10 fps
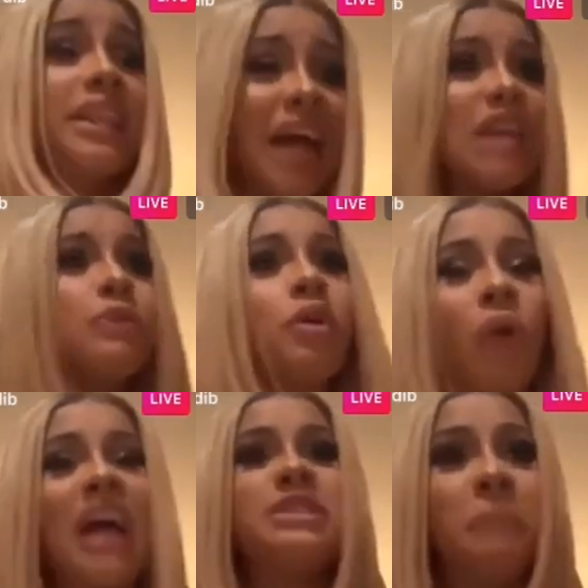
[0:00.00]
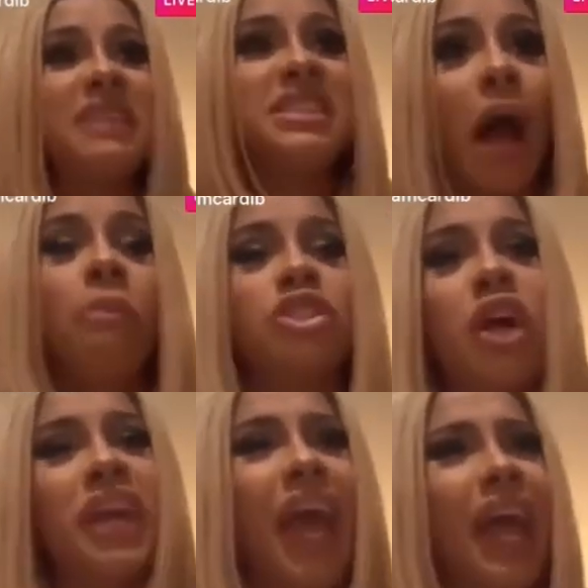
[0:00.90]
That's why you gotta spend time with
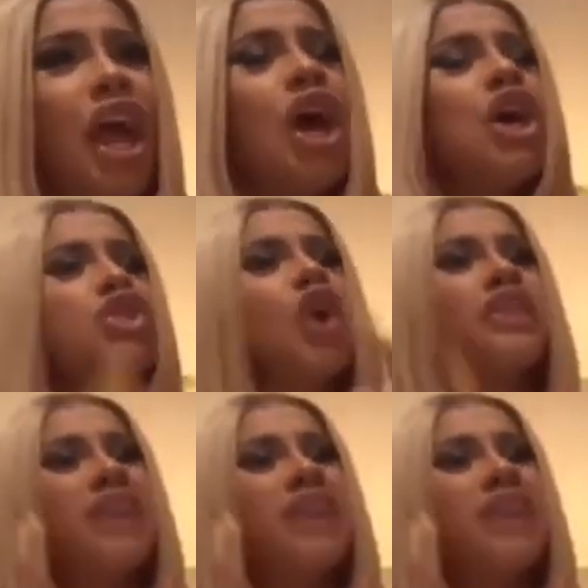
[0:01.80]
your kid. So